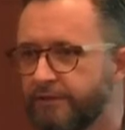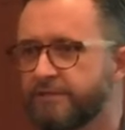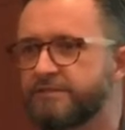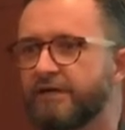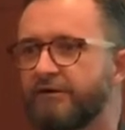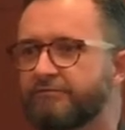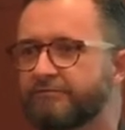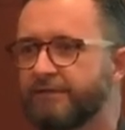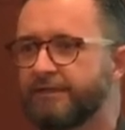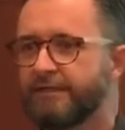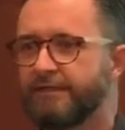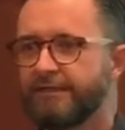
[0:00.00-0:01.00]
the stuff,
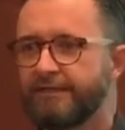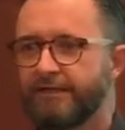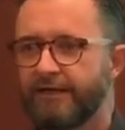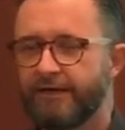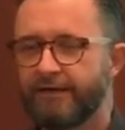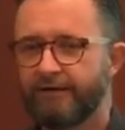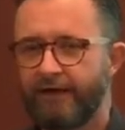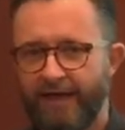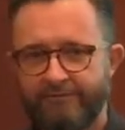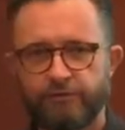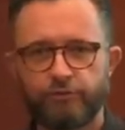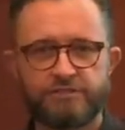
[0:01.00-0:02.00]
uh, have
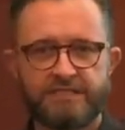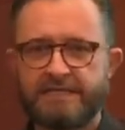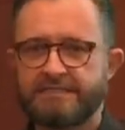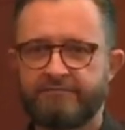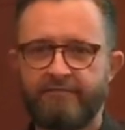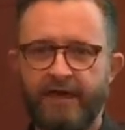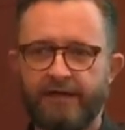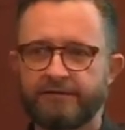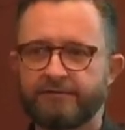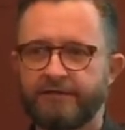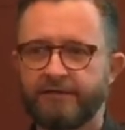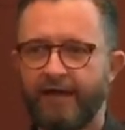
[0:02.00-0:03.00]
a good sense of that,
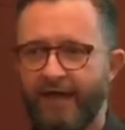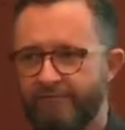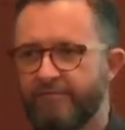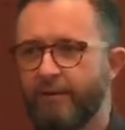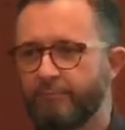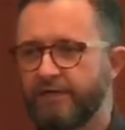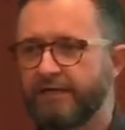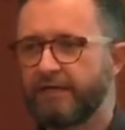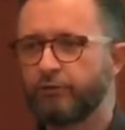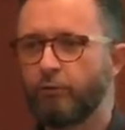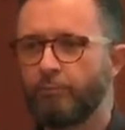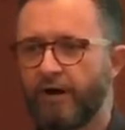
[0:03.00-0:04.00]
uh, have that be an
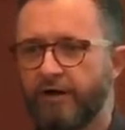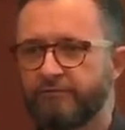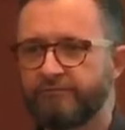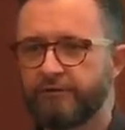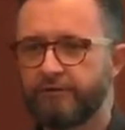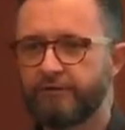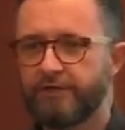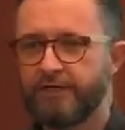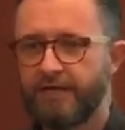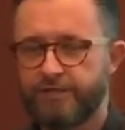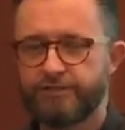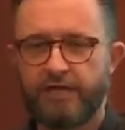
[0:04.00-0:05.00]
integral part of your
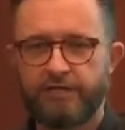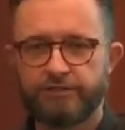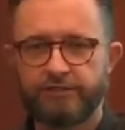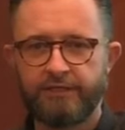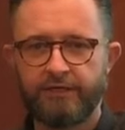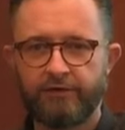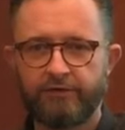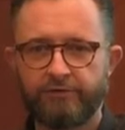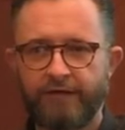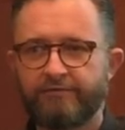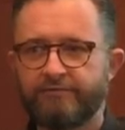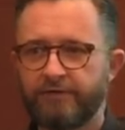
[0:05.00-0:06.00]
education here, your
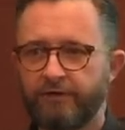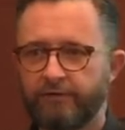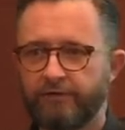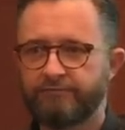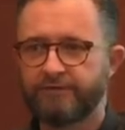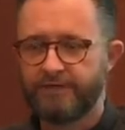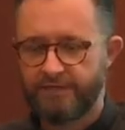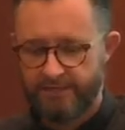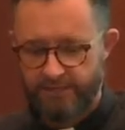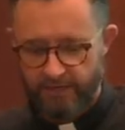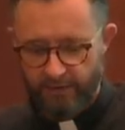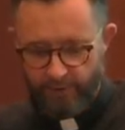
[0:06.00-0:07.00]
life here
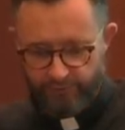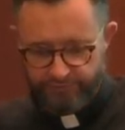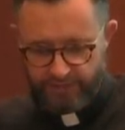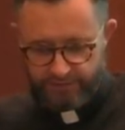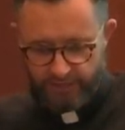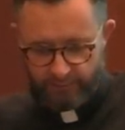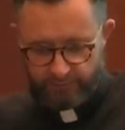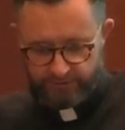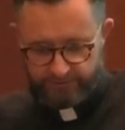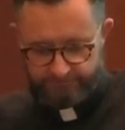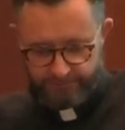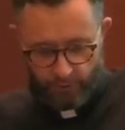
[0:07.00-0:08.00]
of uh, Mount St. James.
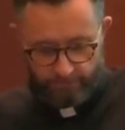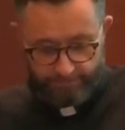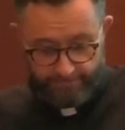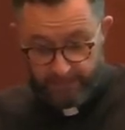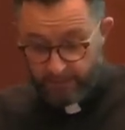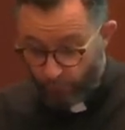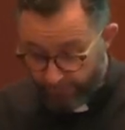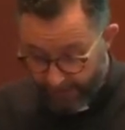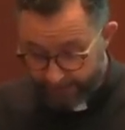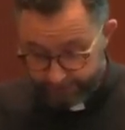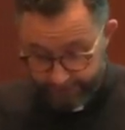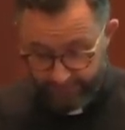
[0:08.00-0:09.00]
So with
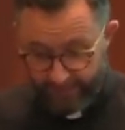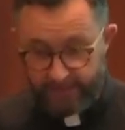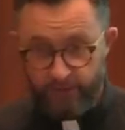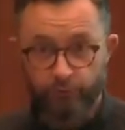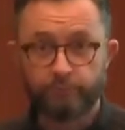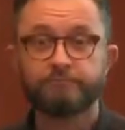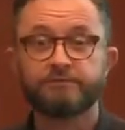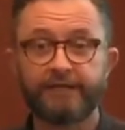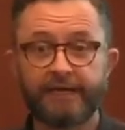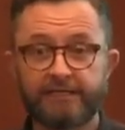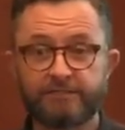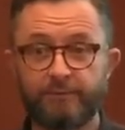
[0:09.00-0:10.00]
that, I thank you,
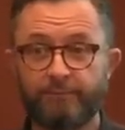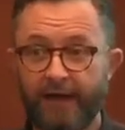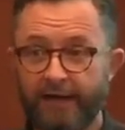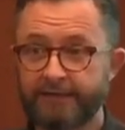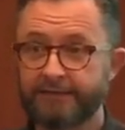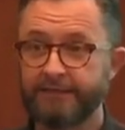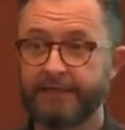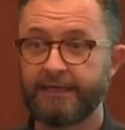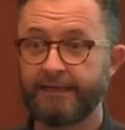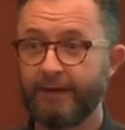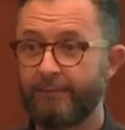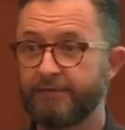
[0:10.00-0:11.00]
delighted to be back, and
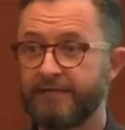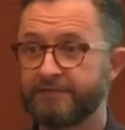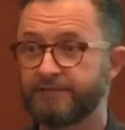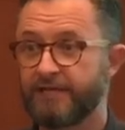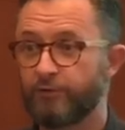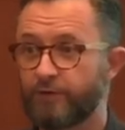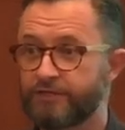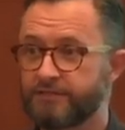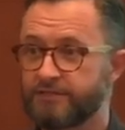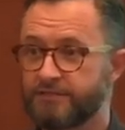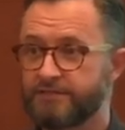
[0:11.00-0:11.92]
I'm happy to entertain questions